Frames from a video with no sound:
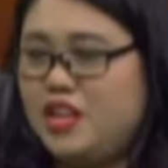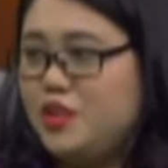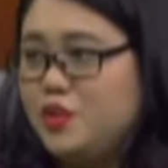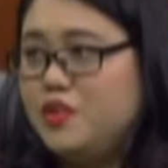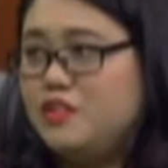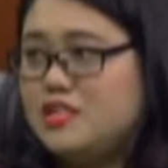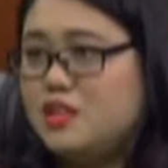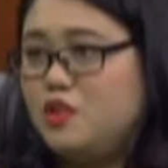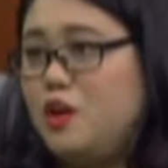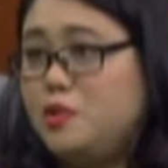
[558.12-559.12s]
good. It's a
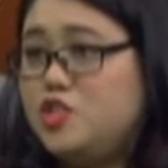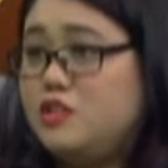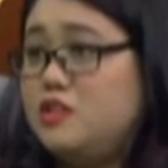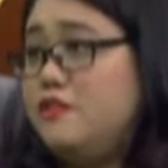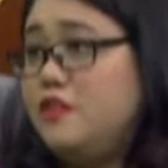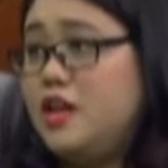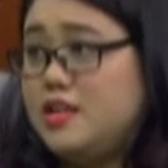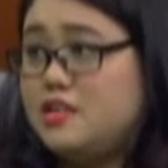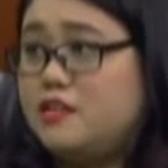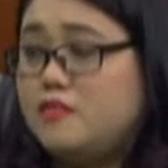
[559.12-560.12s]
good opportunity for the
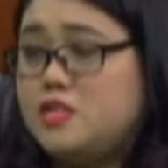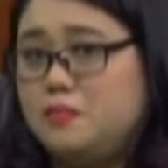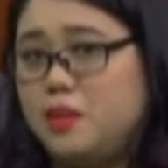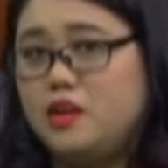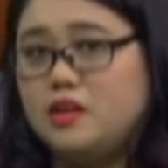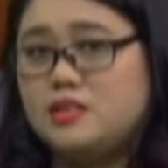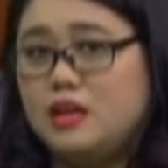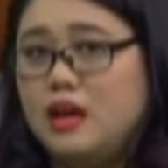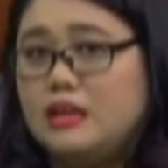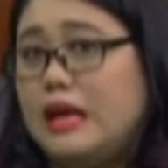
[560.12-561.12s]
Artsy Craftsy because
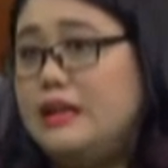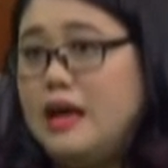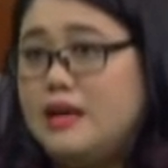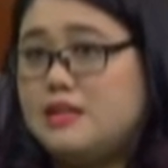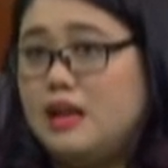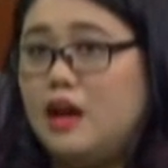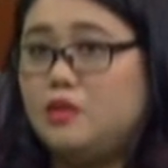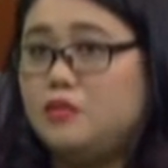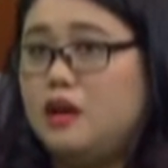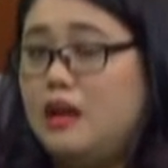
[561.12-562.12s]
then it has
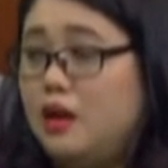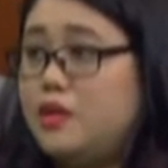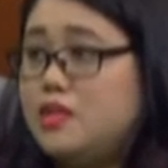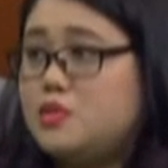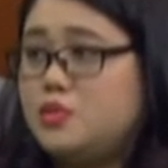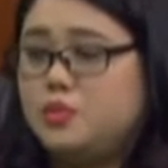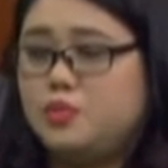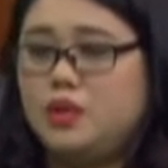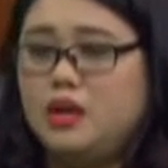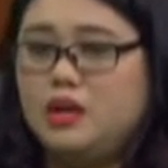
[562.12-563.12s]
allowed us to